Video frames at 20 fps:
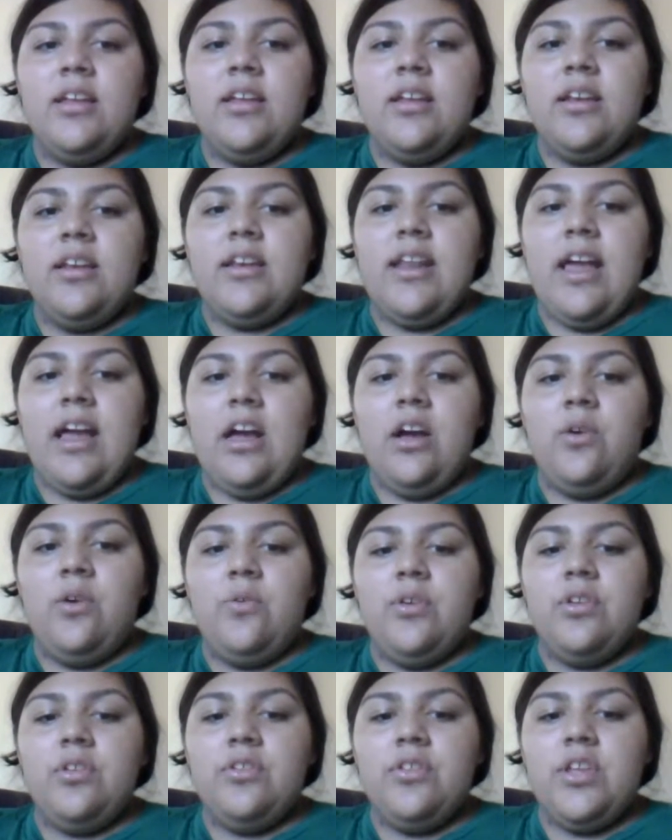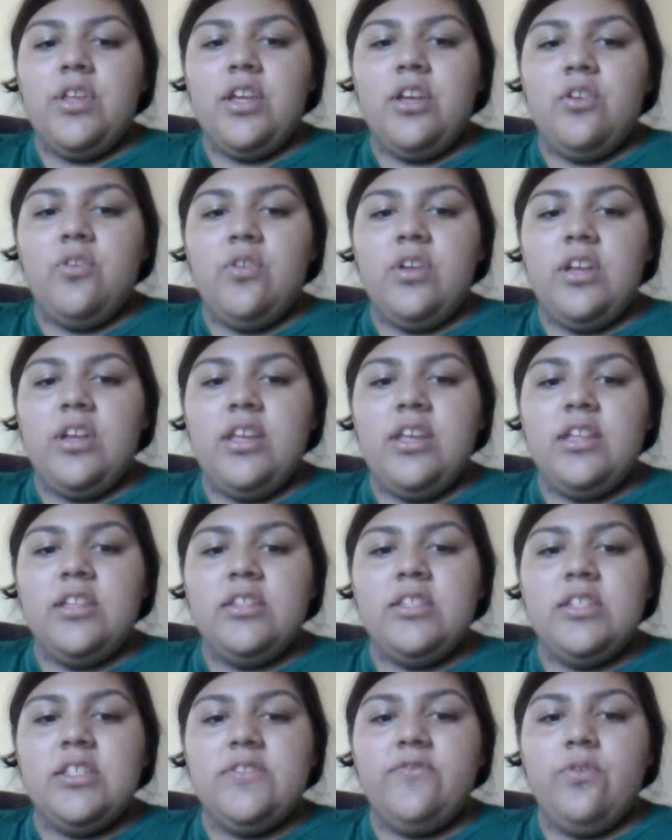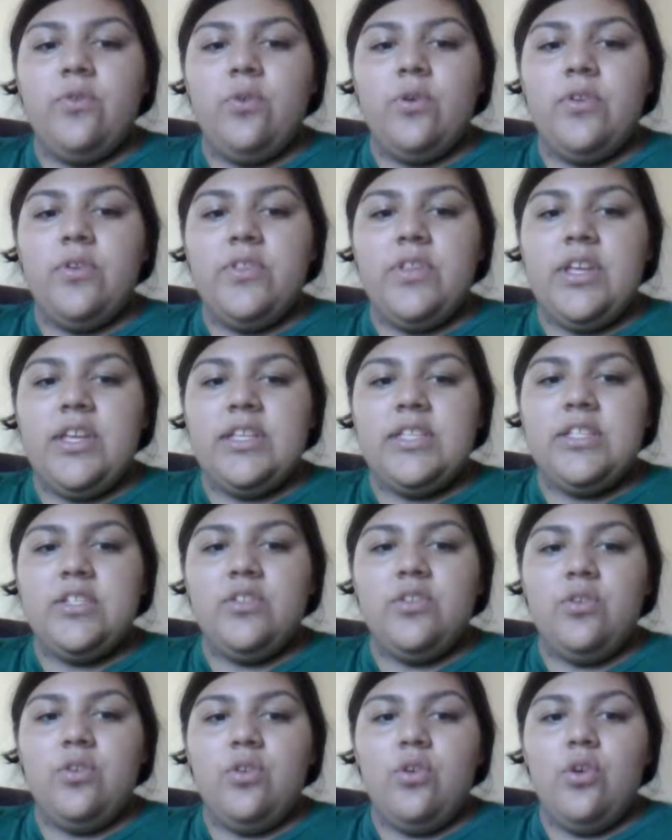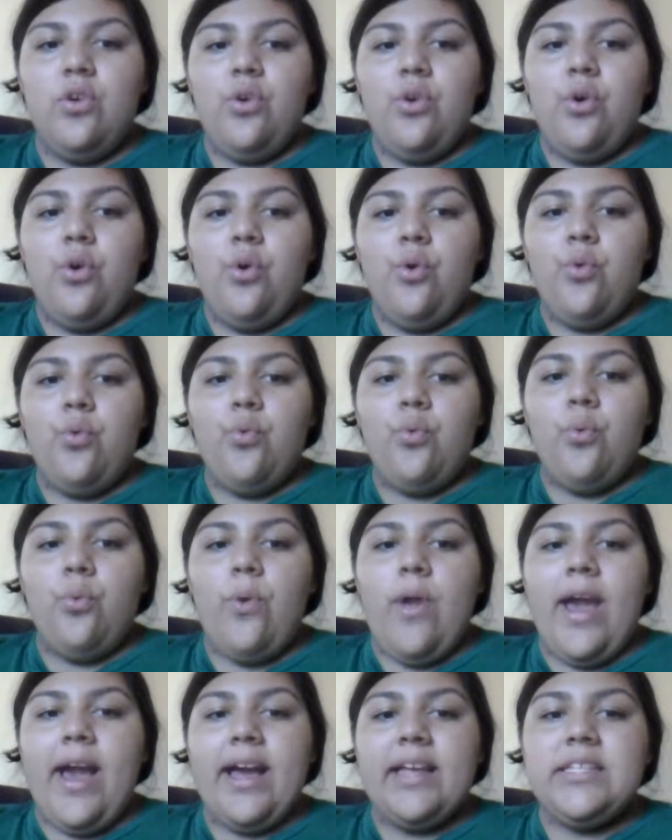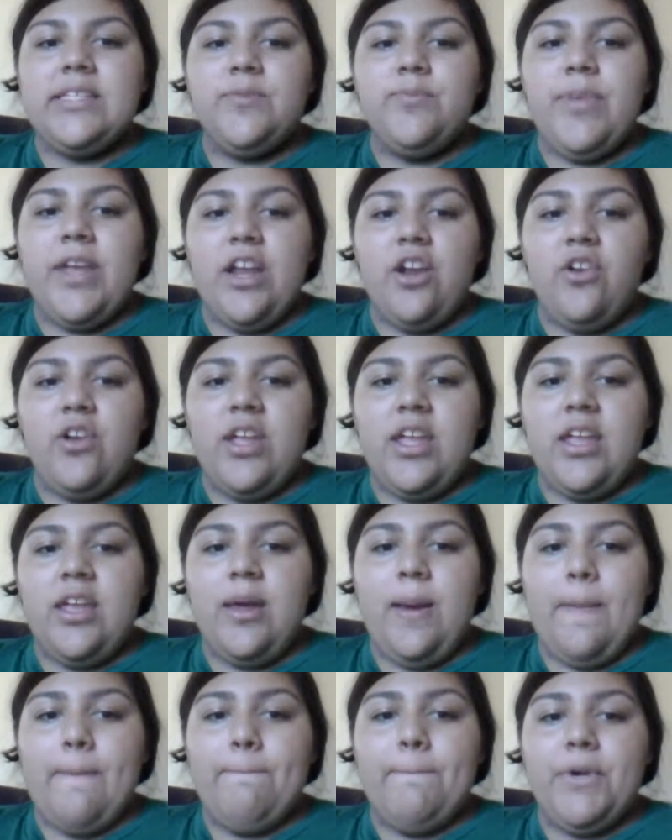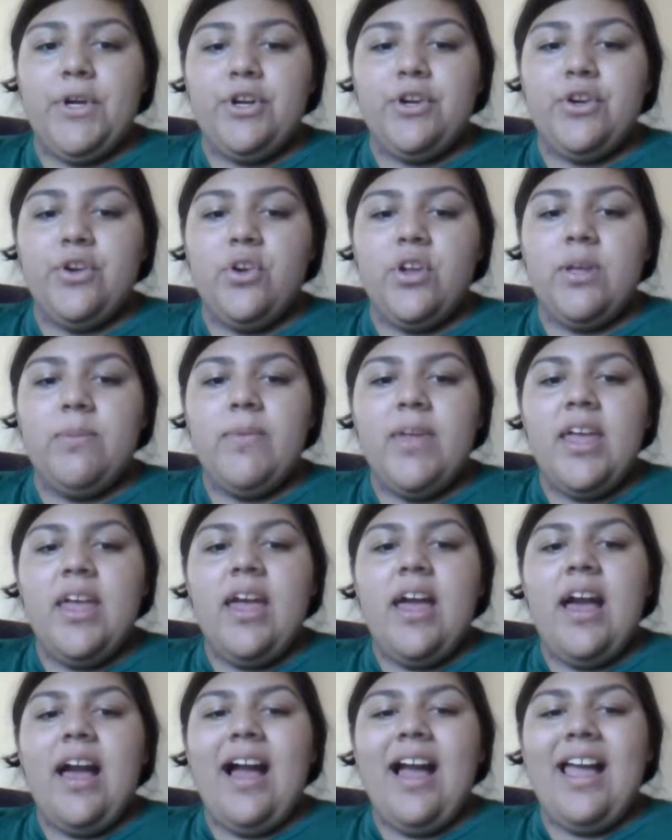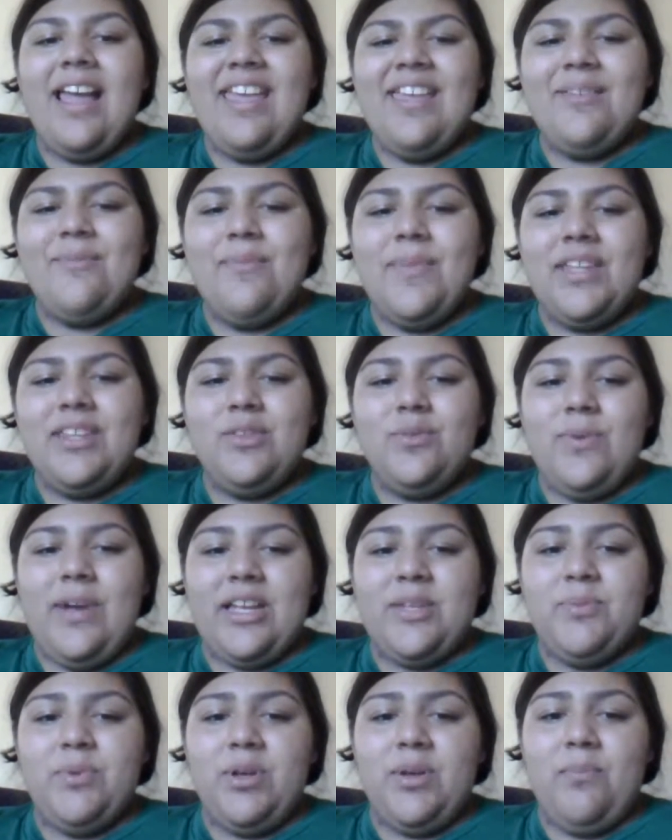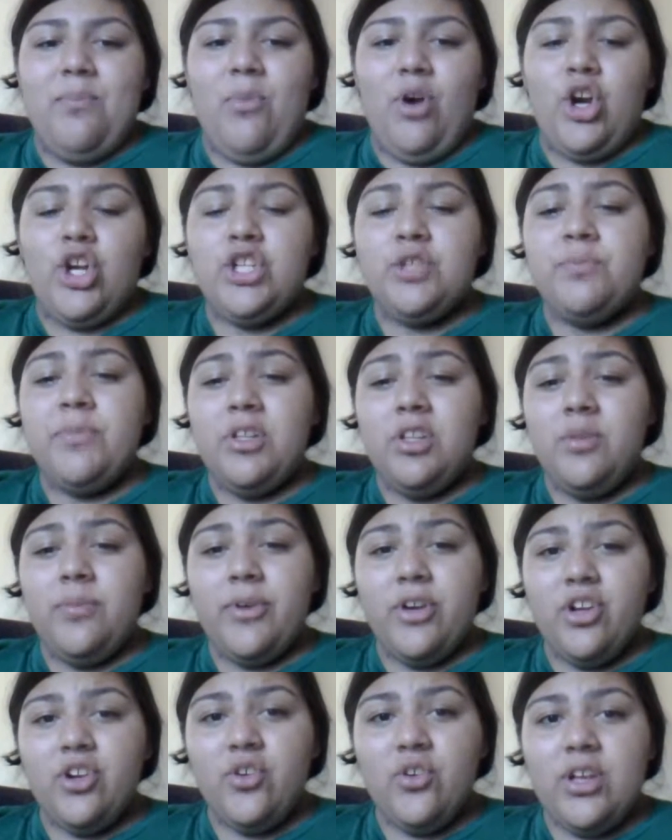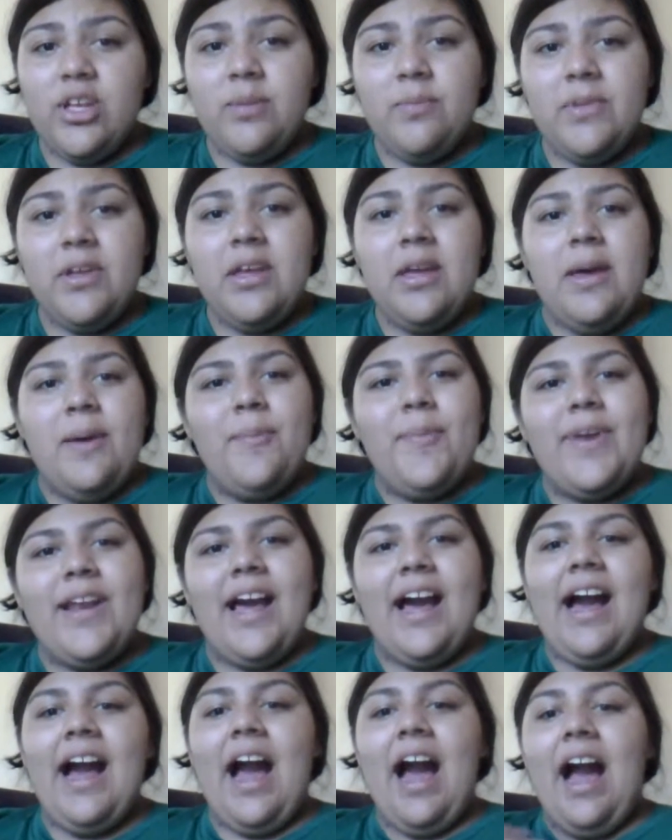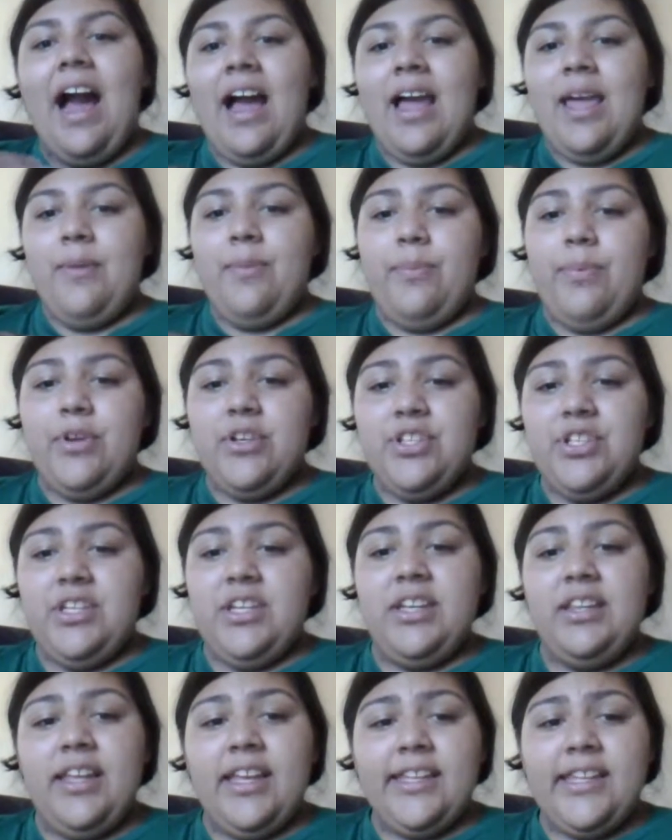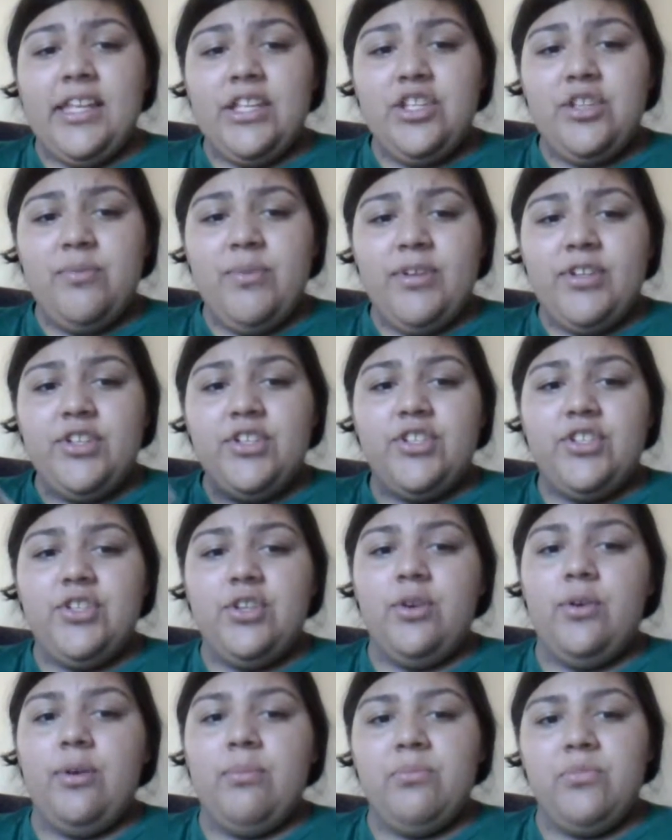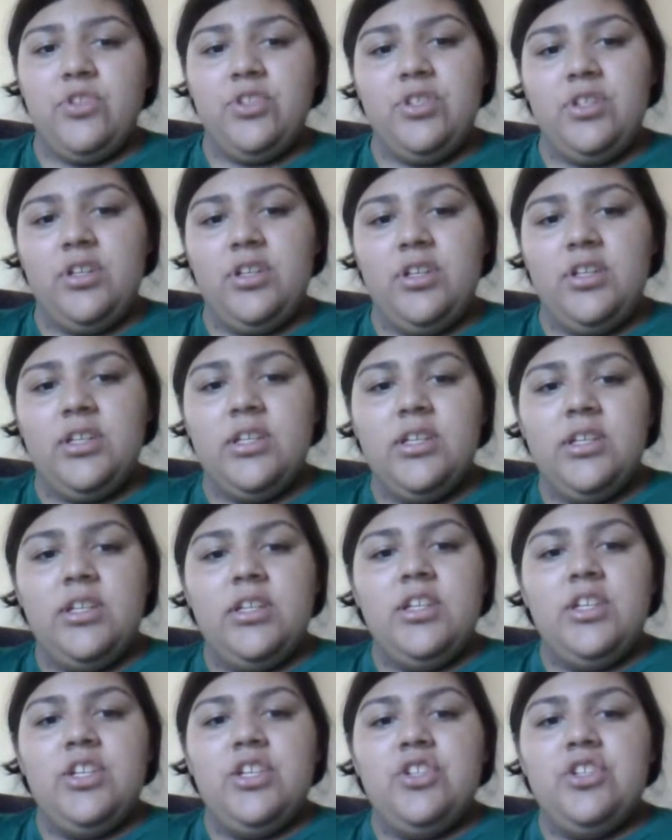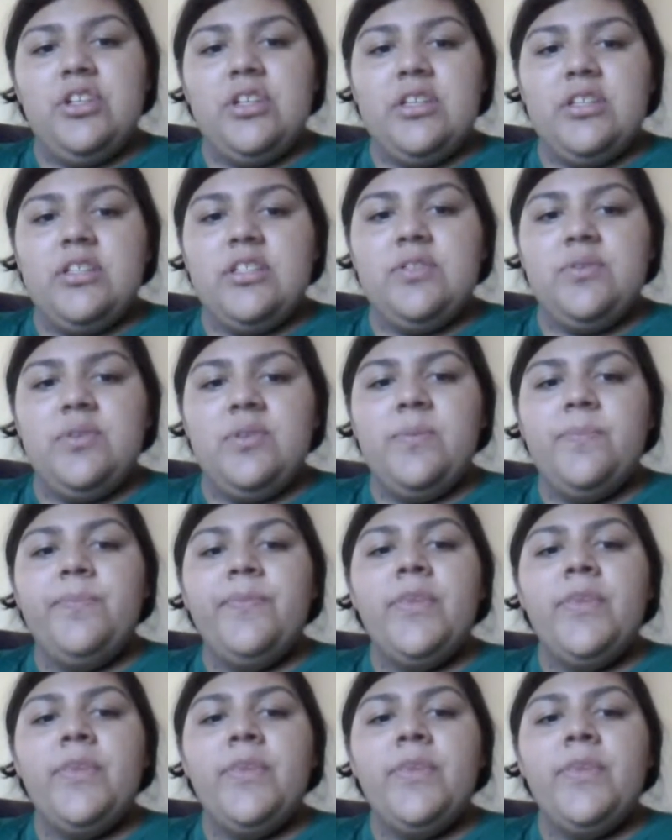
Now, the ingredients for this raspberry buttercream, I made the raspberry marshmallow buttercream, but I personally didn't like that too much, so I'm just gonna figure this one.